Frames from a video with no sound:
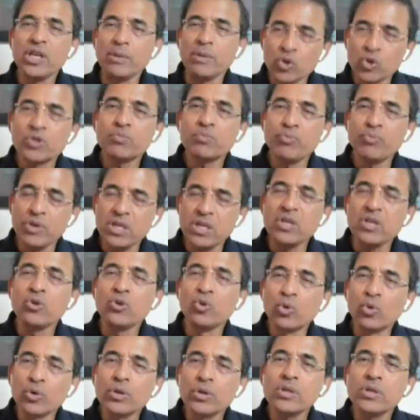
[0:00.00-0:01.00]
Deep, who was
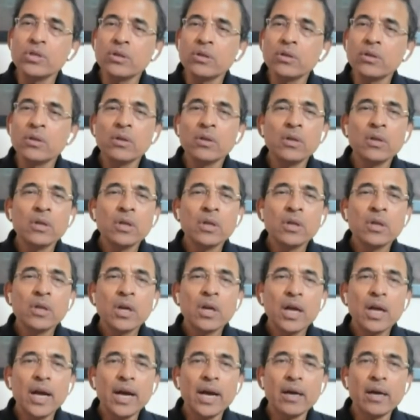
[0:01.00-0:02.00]
pretty good,
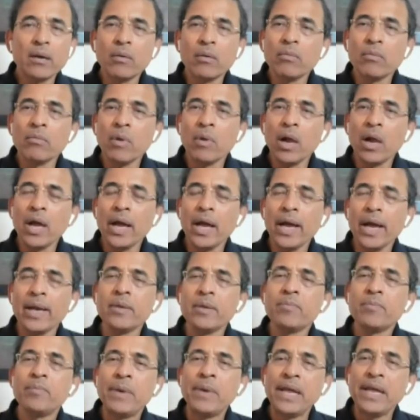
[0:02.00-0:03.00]
uh,
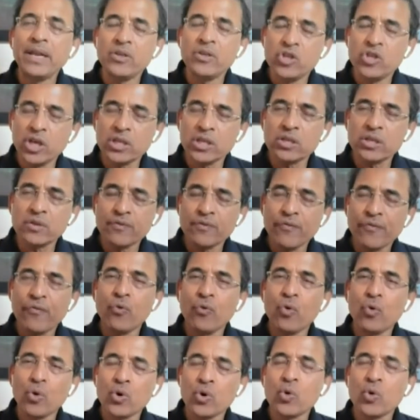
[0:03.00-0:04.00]
and play just
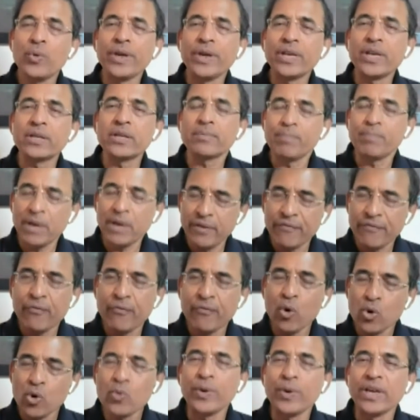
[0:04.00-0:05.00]
four quicks, play
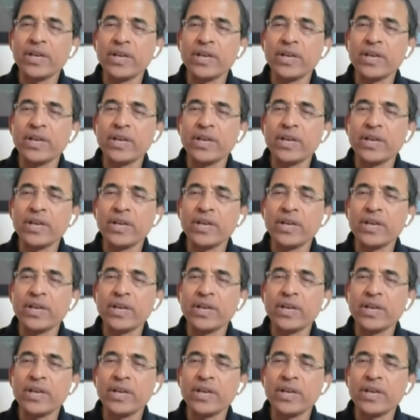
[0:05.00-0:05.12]
four